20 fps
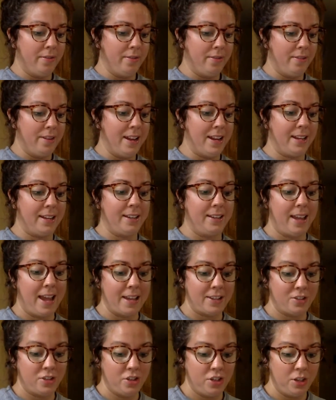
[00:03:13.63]
Nick
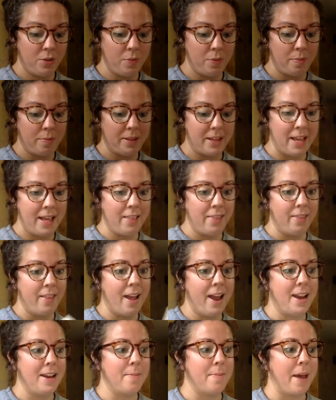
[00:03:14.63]
guessed she would play a
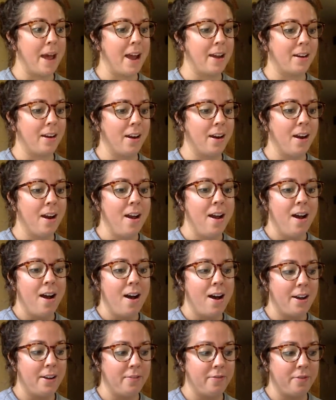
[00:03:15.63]
linebacker
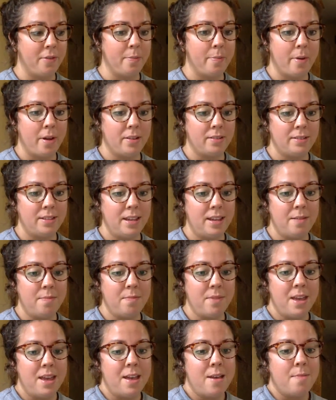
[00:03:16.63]
on a football
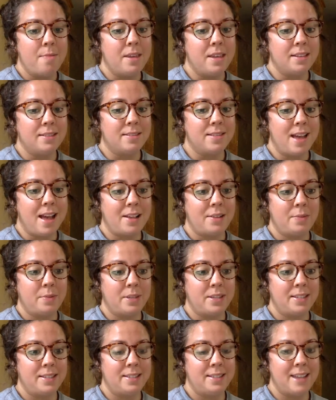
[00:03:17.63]
team because that's what
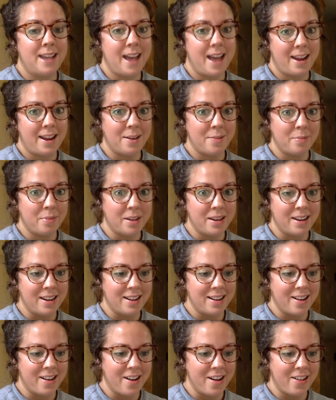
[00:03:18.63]
his dad had played in
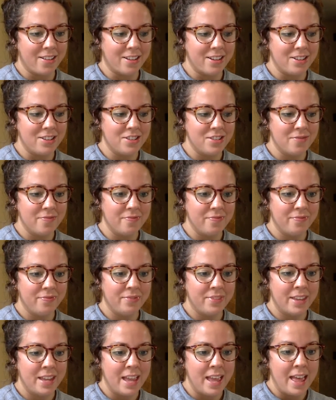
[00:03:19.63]
college.
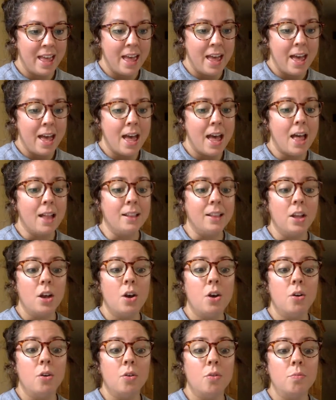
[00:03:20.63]

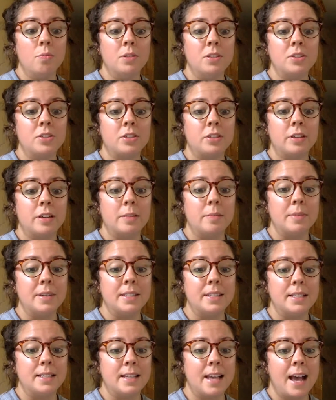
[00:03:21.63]
"Hello, Mr. and
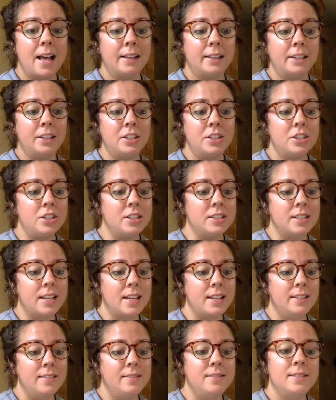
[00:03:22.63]
Mrs. Allen," she
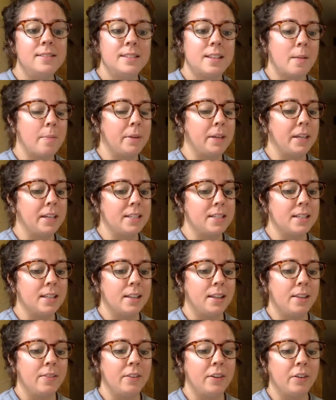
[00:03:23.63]
said, stepping into the
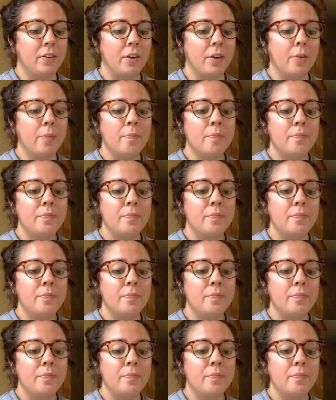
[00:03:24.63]
living room.